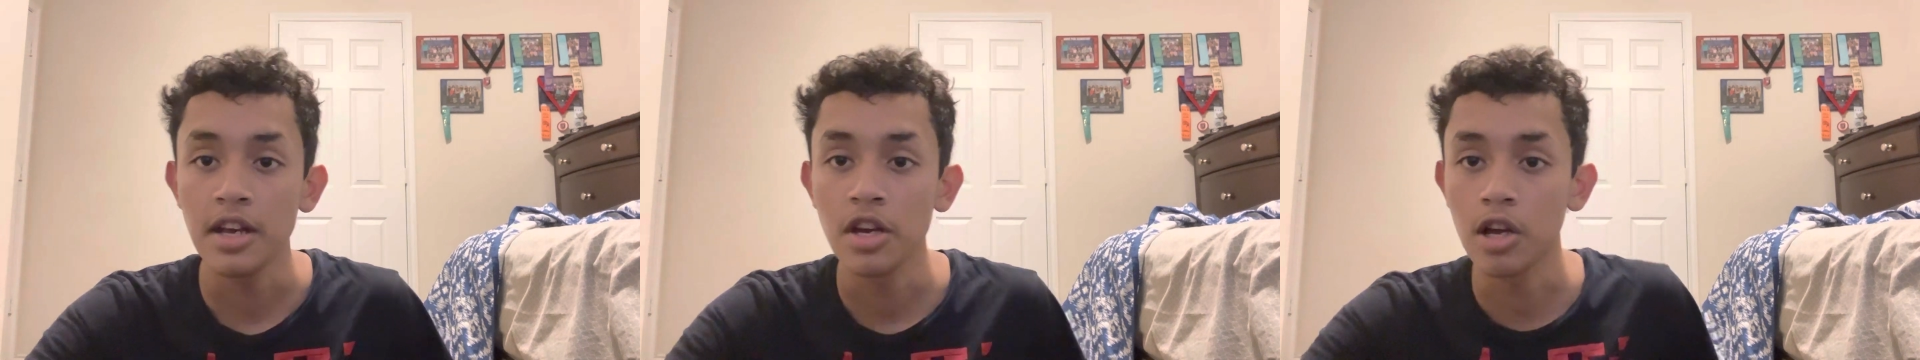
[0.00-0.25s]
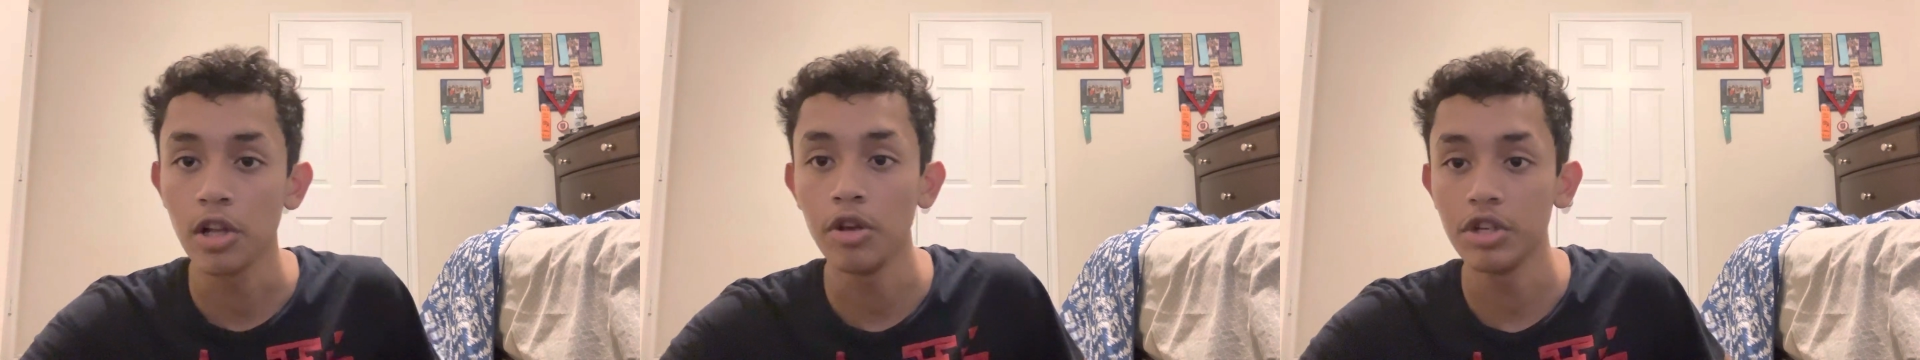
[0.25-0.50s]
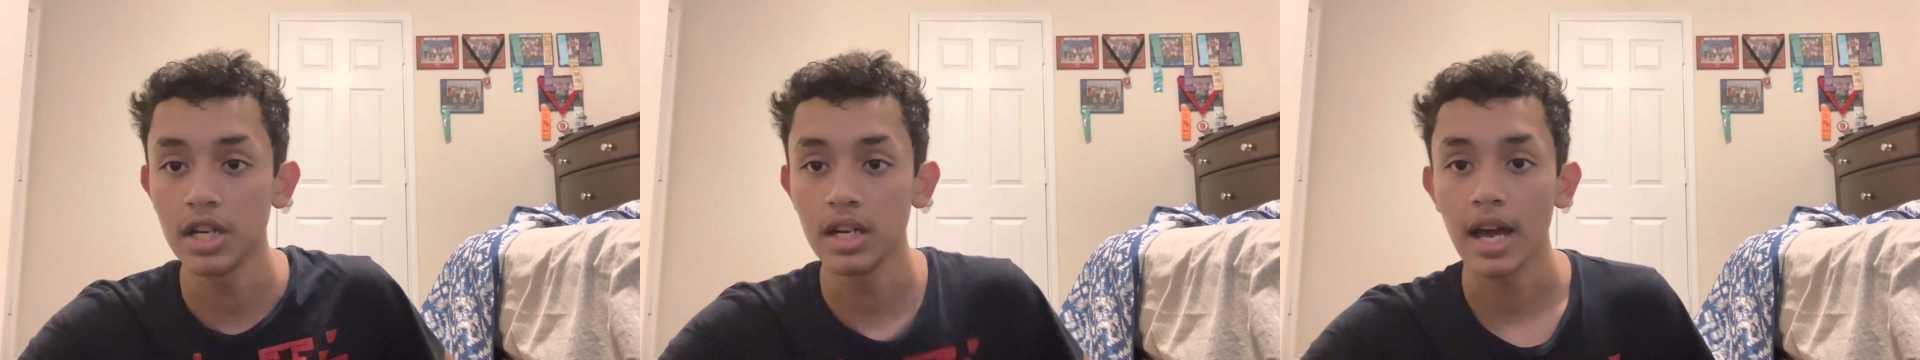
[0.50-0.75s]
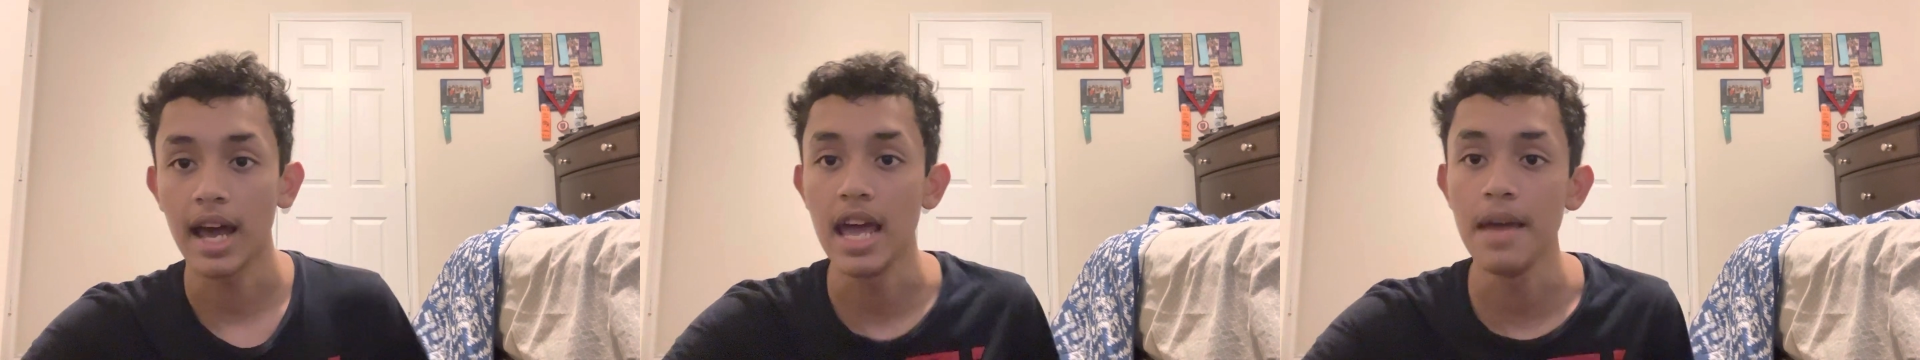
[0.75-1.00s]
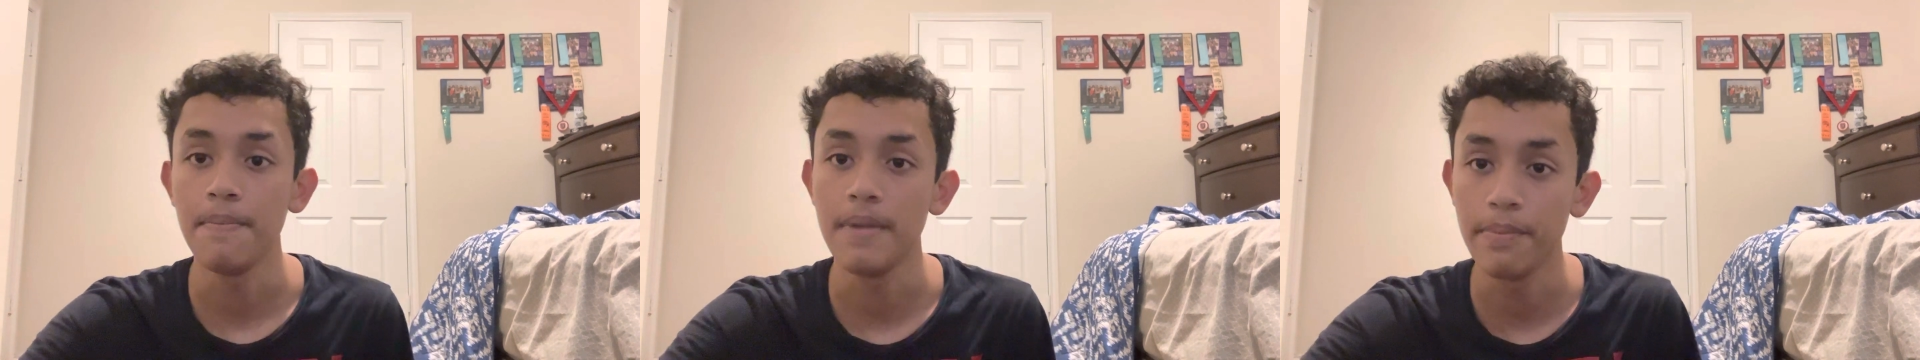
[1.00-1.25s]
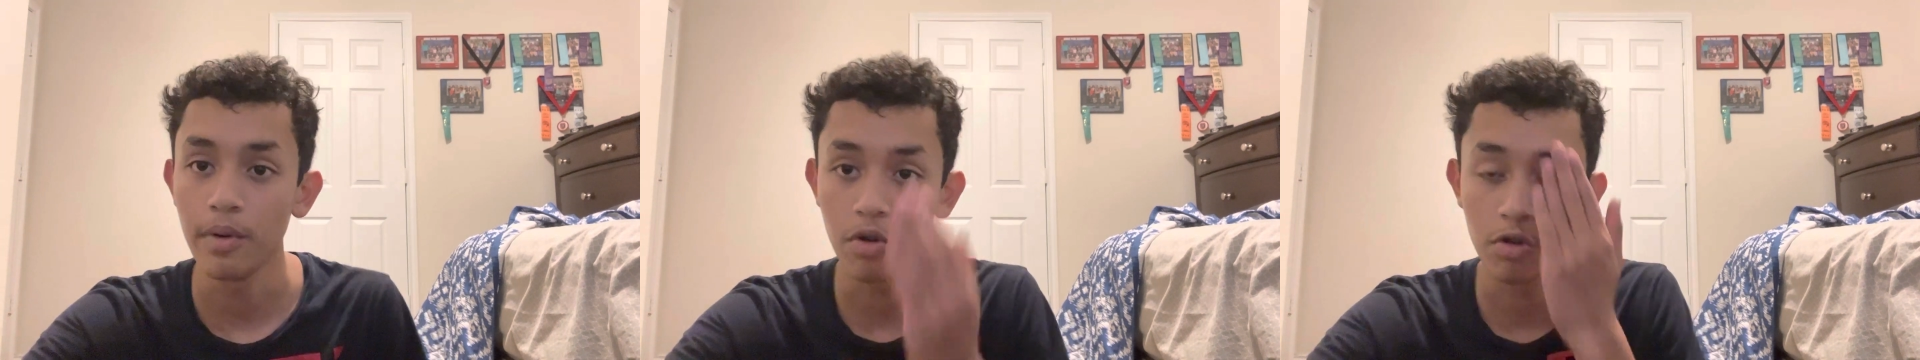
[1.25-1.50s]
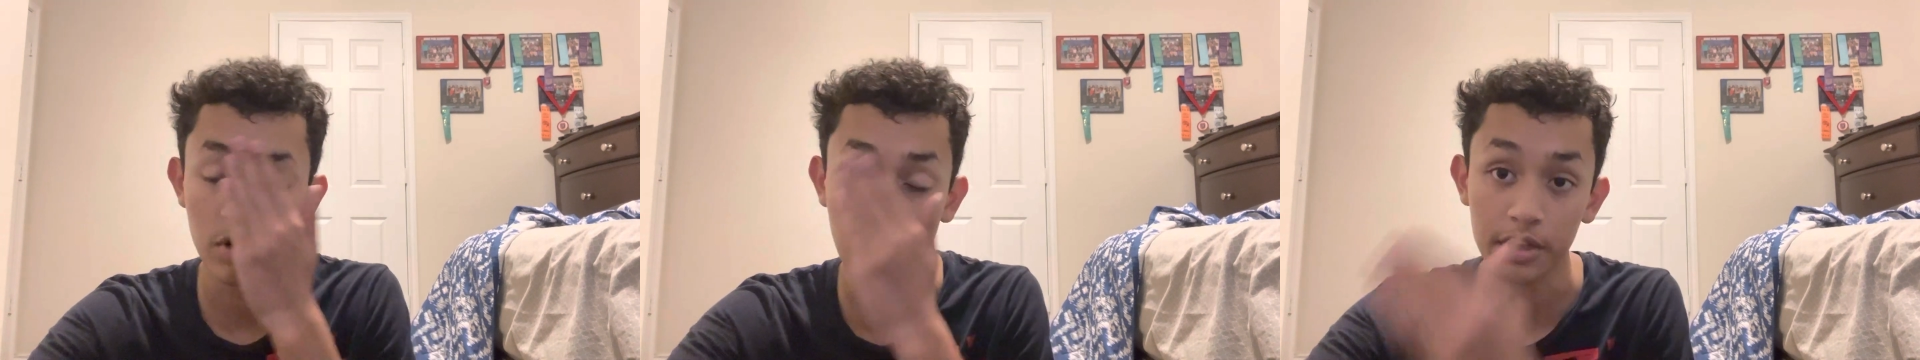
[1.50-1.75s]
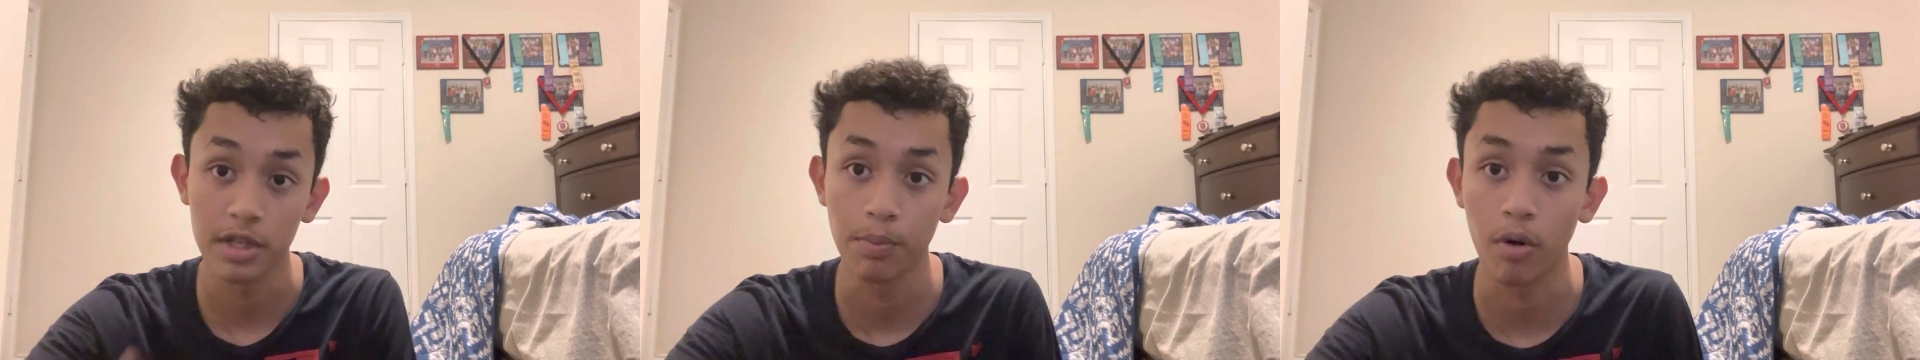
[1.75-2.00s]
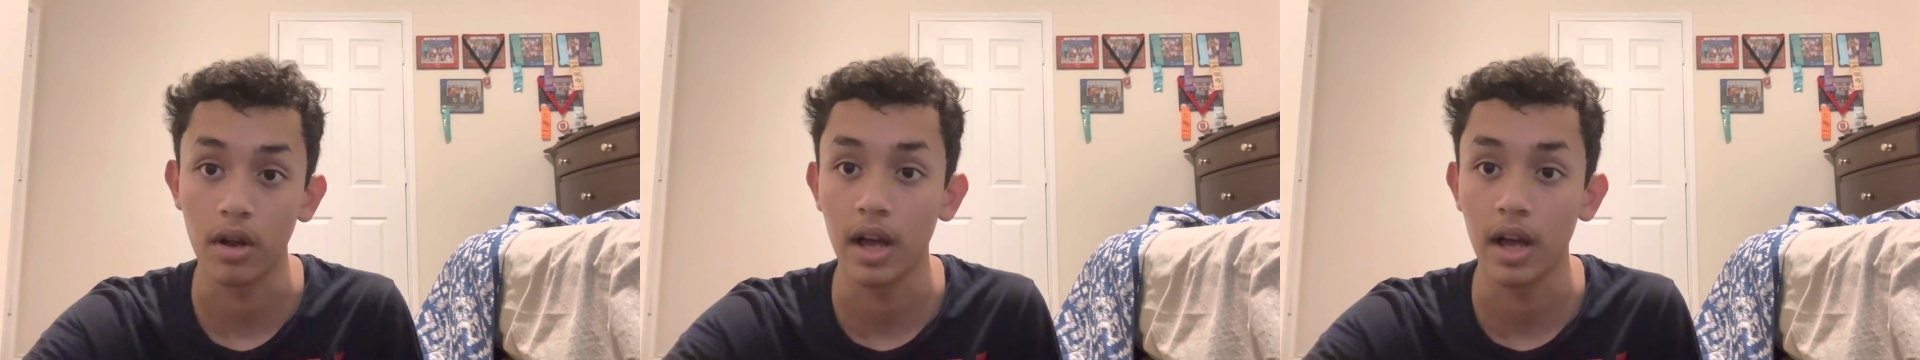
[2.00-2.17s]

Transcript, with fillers: conclusion, I hate people who drive sport.